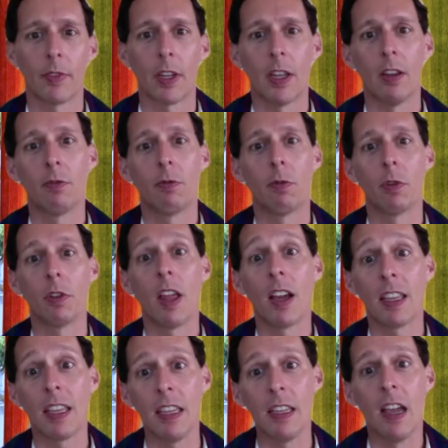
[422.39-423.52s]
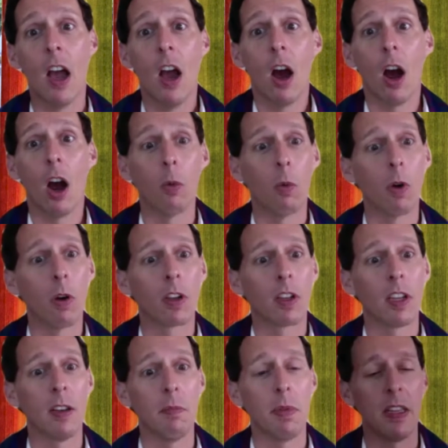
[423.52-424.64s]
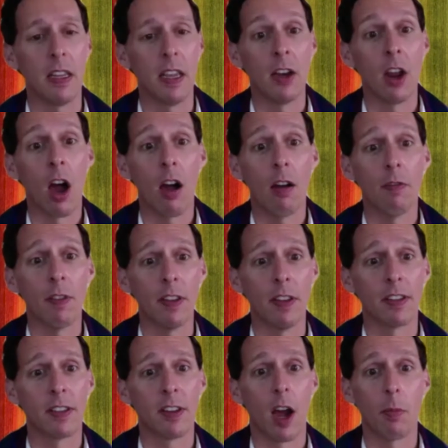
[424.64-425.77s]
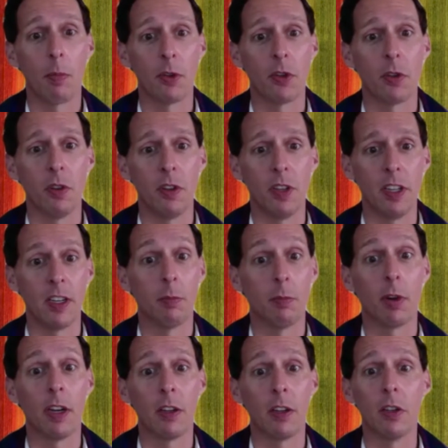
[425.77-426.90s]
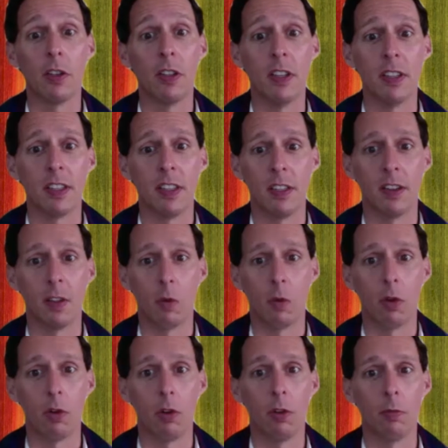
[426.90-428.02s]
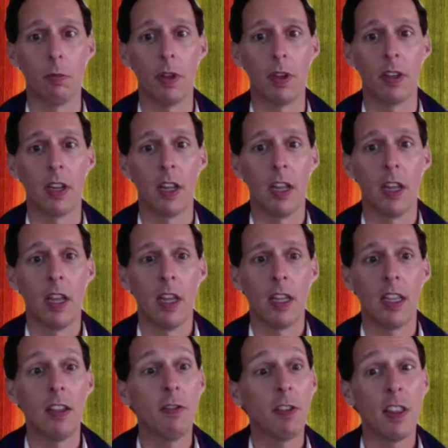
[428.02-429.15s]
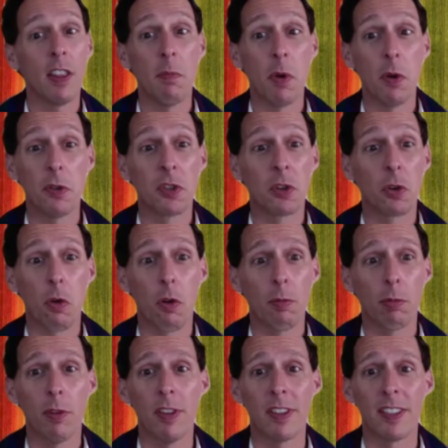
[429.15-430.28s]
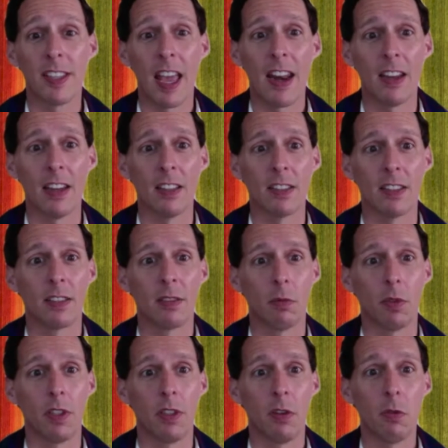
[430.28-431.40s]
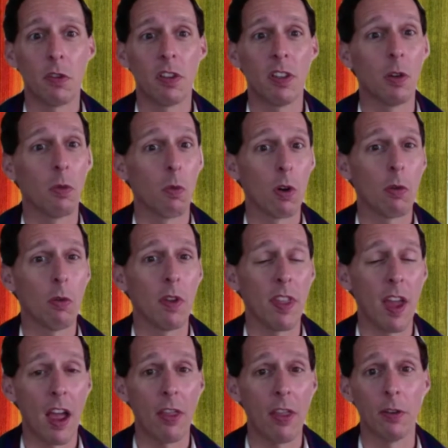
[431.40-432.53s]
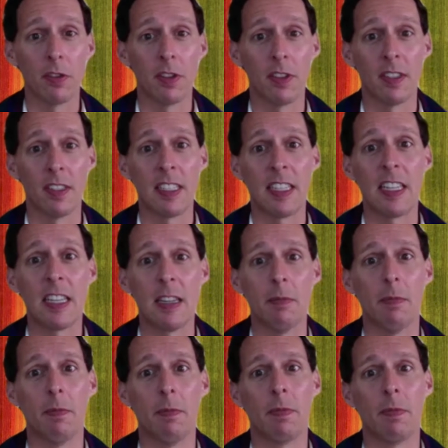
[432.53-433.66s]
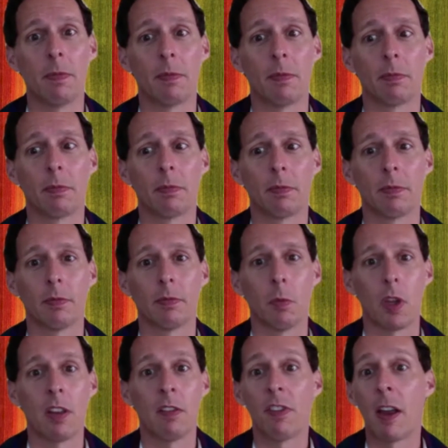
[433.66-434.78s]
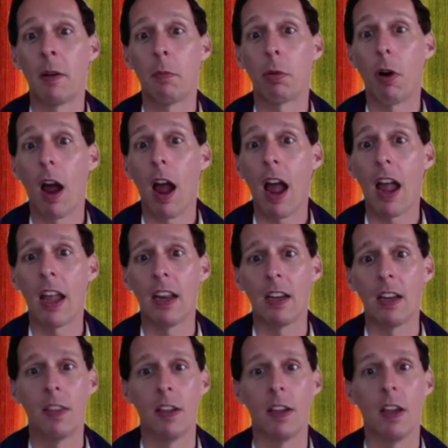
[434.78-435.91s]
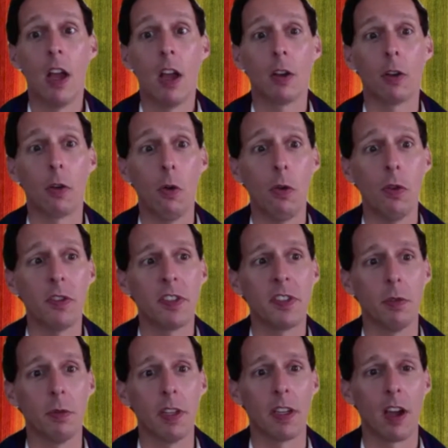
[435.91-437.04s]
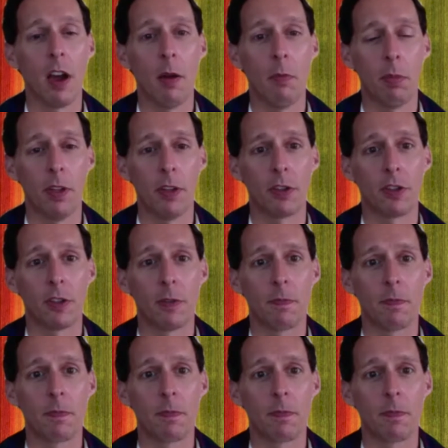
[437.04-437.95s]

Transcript: If we're lucky, our work can be an obvious opportunity to bring goodness into the world. But even in the most corporate settings, we usually work with others as a team. We can find pride in the goals that we accomplish.